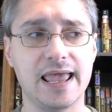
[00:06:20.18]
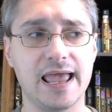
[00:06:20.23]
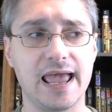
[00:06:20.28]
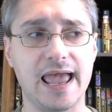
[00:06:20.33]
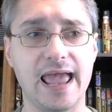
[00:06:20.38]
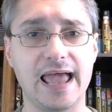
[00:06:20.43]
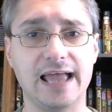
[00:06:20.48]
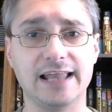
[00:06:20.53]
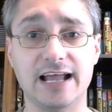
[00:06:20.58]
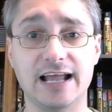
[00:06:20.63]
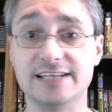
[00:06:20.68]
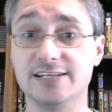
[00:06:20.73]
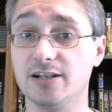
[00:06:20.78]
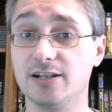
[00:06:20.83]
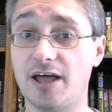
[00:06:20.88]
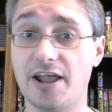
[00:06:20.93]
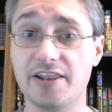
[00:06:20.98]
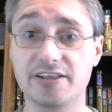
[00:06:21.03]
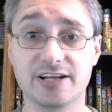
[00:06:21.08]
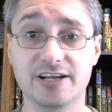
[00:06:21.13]
And I did a
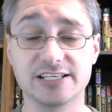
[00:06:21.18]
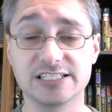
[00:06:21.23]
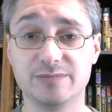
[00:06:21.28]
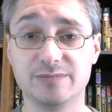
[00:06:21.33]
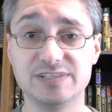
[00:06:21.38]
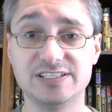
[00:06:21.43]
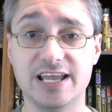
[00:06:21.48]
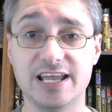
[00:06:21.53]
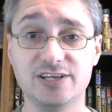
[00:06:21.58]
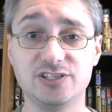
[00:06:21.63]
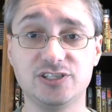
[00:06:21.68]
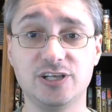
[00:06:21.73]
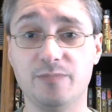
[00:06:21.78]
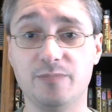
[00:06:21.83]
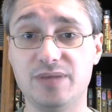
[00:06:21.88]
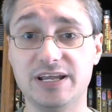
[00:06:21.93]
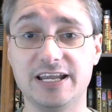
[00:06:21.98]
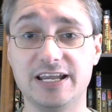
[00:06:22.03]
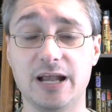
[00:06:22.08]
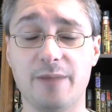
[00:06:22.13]
lot of customization
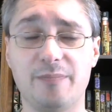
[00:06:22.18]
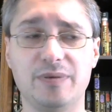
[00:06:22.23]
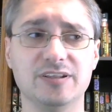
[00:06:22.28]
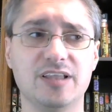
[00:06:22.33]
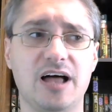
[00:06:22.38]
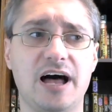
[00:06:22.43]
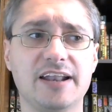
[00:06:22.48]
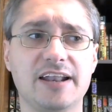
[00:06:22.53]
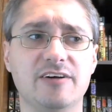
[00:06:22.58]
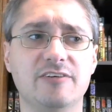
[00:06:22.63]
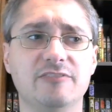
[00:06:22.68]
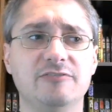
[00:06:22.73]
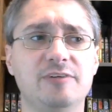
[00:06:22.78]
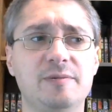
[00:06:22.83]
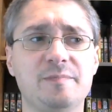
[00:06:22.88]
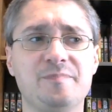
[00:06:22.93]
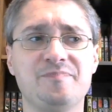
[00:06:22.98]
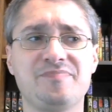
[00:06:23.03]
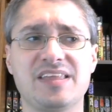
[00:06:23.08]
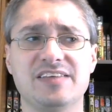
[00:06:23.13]
and picking up a lot of
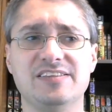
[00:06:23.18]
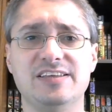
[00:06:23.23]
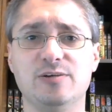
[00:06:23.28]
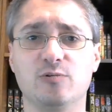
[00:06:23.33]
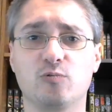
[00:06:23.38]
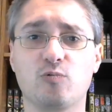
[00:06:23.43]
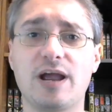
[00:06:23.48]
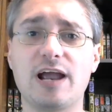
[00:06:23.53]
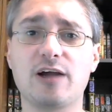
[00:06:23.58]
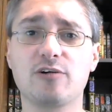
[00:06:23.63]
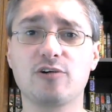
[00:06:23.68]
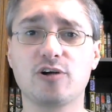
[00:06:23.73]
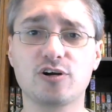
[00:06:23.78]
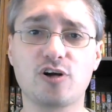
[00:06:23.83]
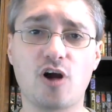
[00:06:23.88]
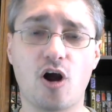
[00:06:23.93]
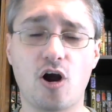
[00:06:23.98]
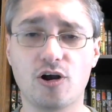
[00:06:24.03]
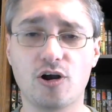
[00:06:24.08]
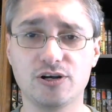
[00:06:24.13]
the rarer
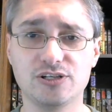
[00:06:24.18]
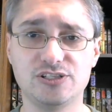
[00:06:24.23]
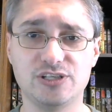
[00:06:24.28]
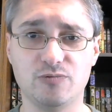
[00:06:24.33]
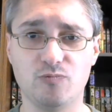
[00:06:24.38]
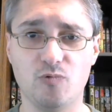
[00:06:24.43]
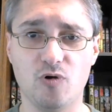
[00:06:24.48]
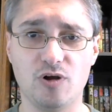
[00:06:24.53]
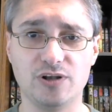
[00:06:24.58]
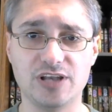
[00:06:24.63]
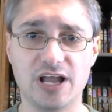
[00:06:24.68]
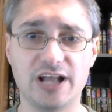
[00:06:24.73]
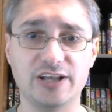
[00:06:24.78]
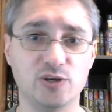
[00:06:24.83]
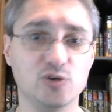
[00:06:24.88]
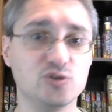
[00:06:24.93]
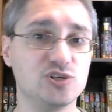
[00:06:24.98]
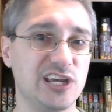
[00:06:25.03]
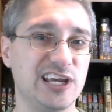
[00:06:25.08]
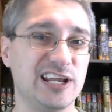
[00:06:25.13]
cards and whatnot,
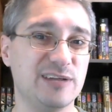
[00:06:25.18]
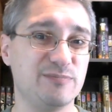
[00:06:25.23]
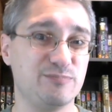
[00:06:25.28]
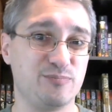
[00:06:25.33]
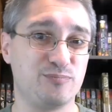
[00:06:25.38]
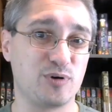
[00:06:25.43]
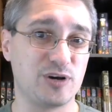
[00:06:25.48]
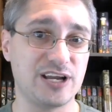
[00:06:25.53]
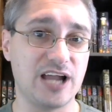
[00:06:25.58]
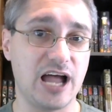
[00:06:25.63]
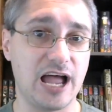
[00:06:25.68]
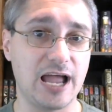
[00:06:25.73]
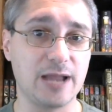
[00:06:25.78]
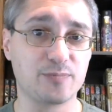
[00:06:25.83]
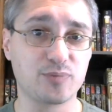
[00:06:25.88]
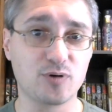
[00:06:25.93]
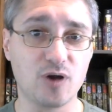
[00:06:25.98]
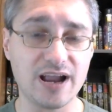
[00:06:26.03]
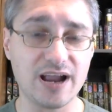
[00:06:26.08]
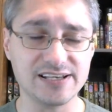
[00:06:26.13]
usually at pretty high
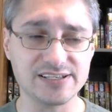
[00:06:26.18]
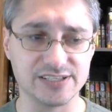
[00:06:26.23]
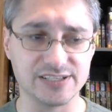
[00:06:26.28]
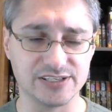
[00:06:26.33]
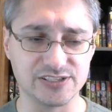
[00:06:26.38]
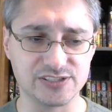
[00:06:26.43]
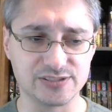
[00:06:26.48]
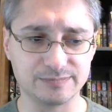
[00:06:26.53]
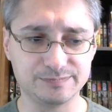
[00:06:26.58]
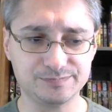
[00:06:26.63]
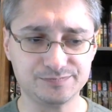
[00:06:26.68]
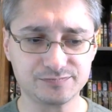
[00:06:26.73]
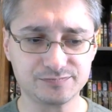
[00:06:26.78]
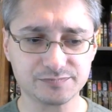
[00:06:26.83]
prices,